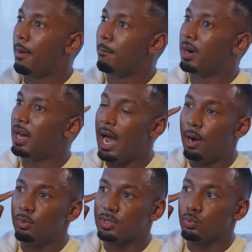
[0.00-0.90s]
But I
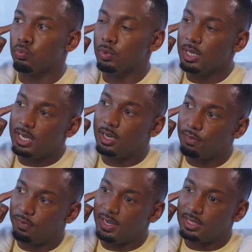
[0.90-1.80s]
was really
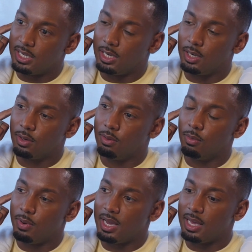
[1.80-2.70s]
conflicted
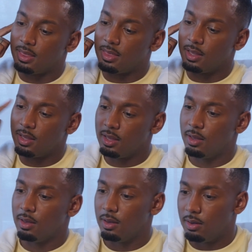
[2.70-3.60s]
with
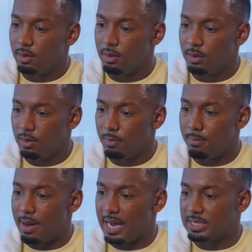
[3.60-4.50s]

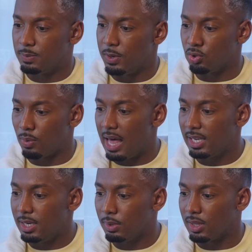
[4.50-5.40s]
my
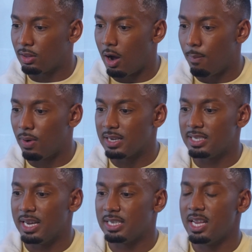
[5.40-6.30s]
spirituality, with the thought
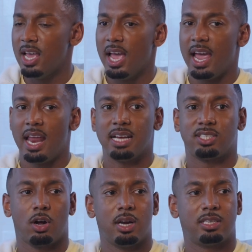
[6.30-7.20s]
process. And I
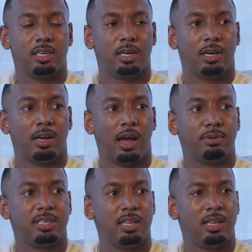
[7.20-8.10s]

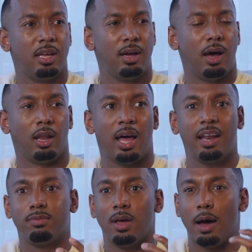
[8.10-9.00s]
was in
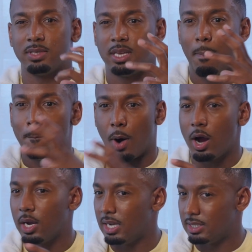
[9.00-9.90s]
the
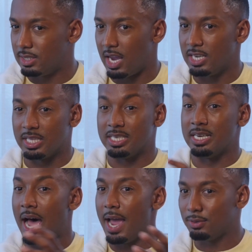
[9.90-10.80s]
bargaining stage, the
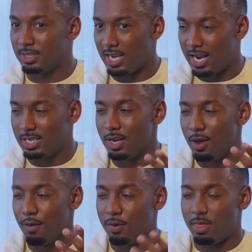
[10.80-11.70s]
denial stage
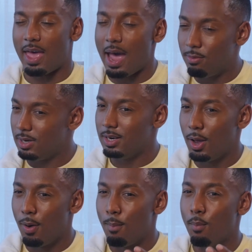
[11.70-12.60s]
for that one
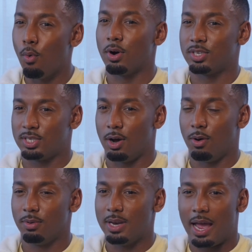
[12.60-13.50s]
more
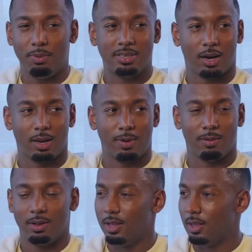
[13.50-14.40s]
so. Now, did we
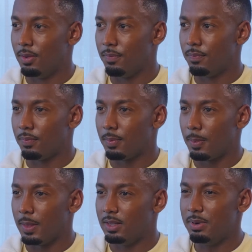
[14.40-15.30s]

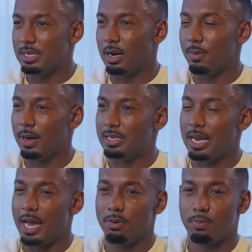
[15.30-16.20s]
talk about
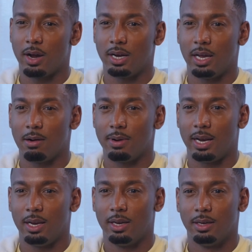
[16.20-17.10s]
denial and bargaining
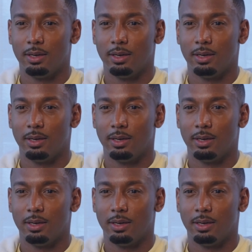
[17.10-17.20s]
already?